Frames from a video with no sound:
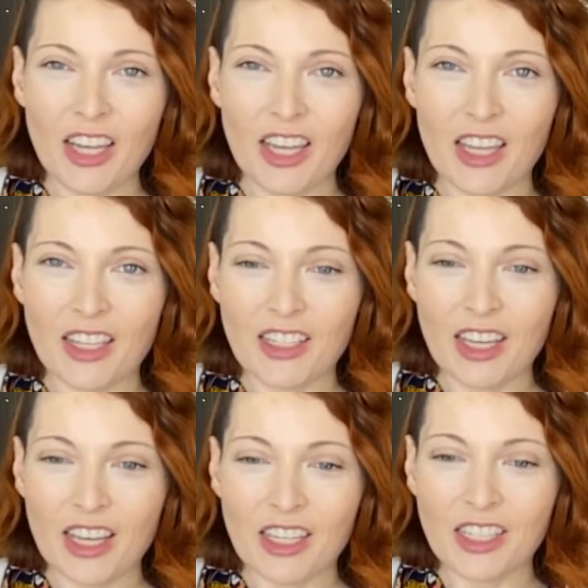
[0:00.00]
and
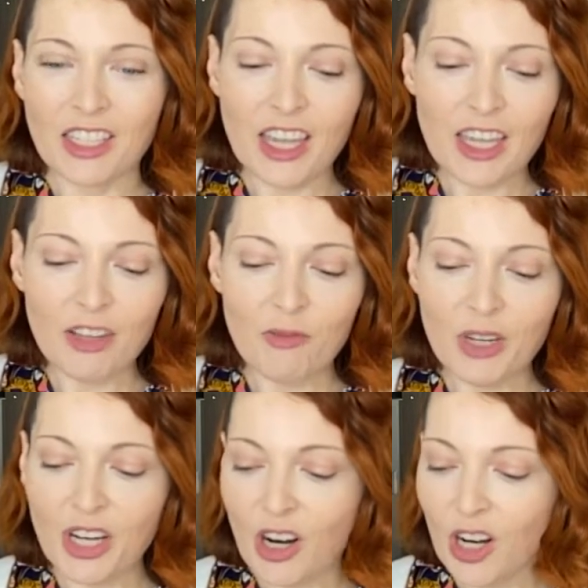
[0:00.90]
today
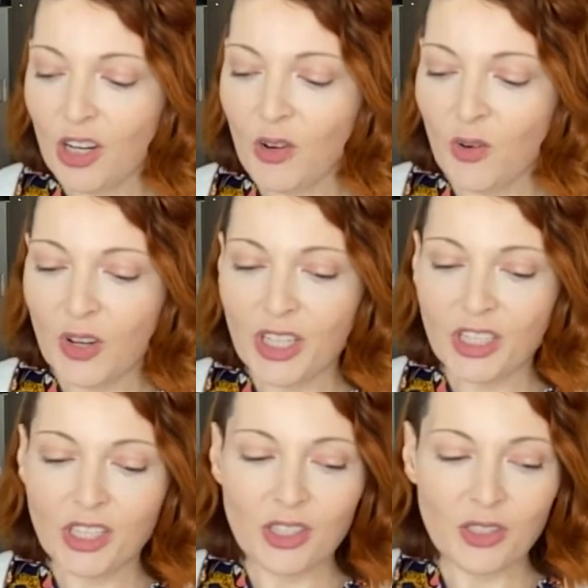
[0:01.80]
we are going
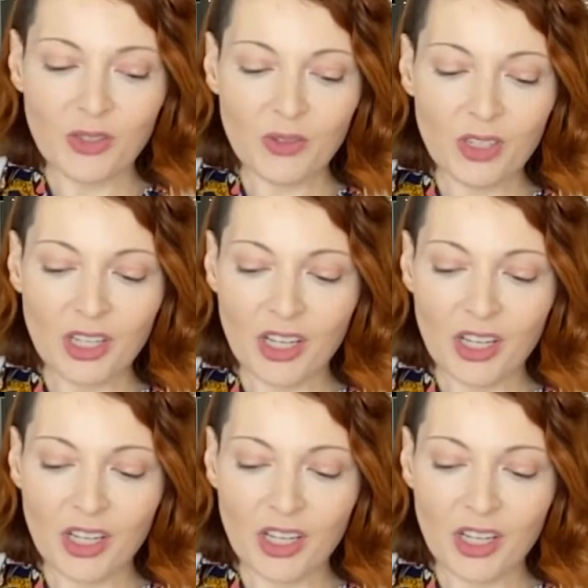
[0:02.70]
to do